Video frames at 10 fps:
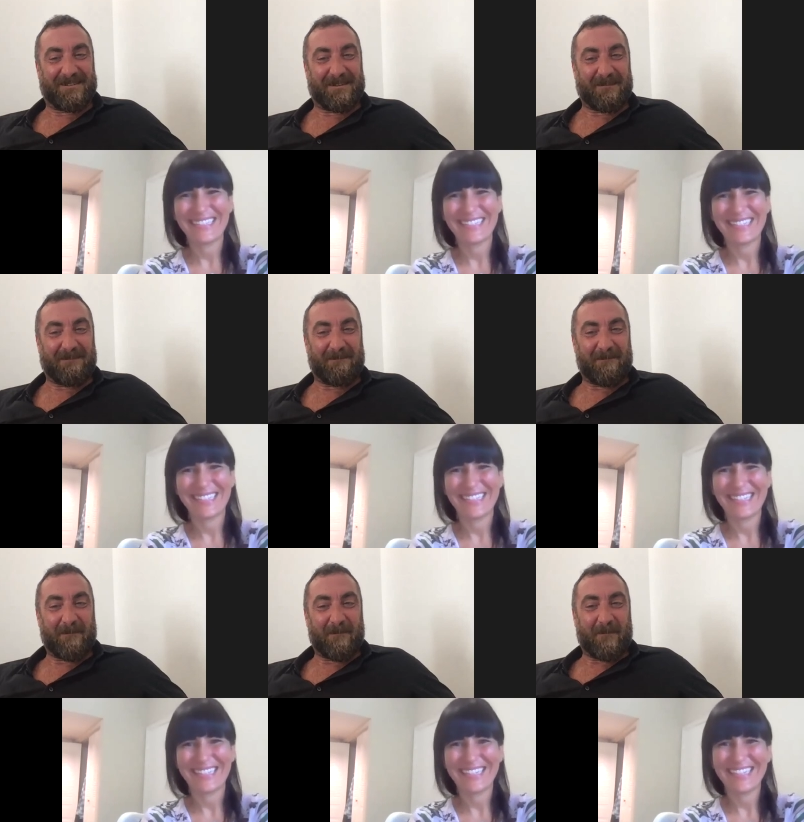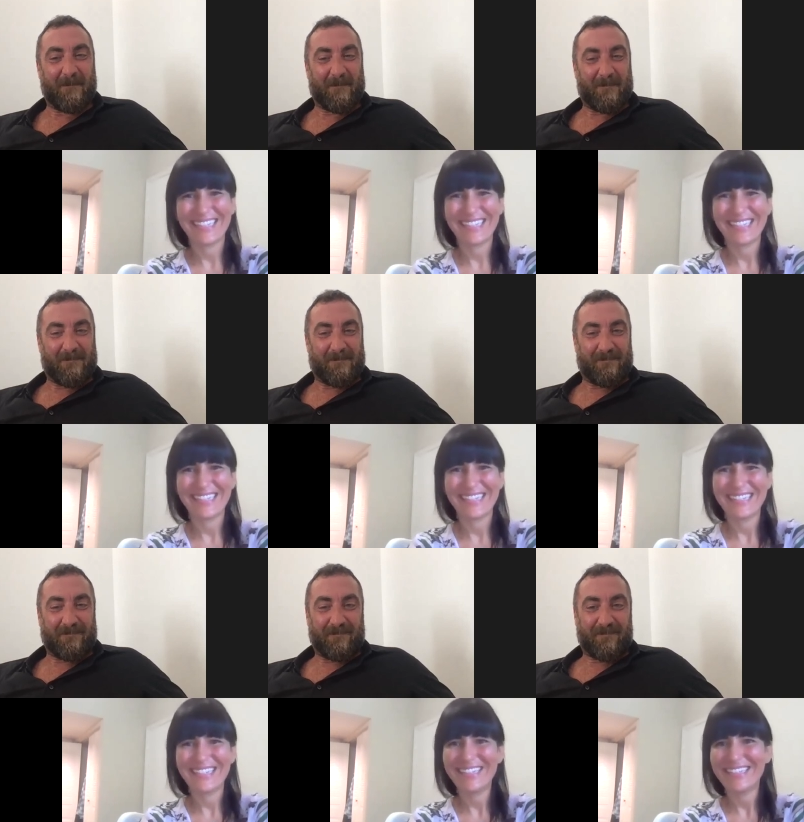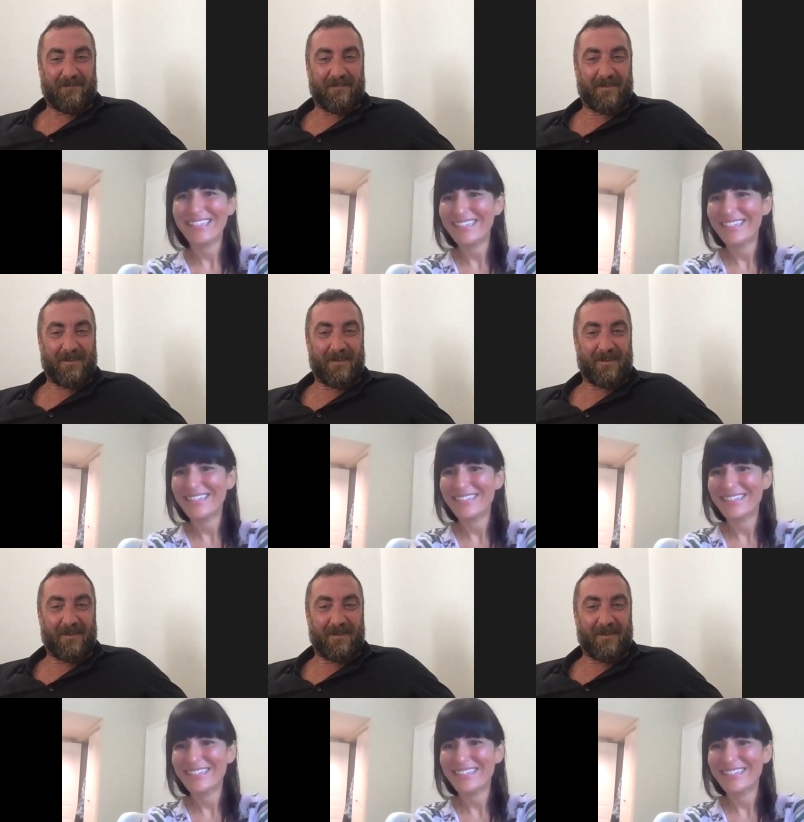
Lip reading: No one is speaking in this clip.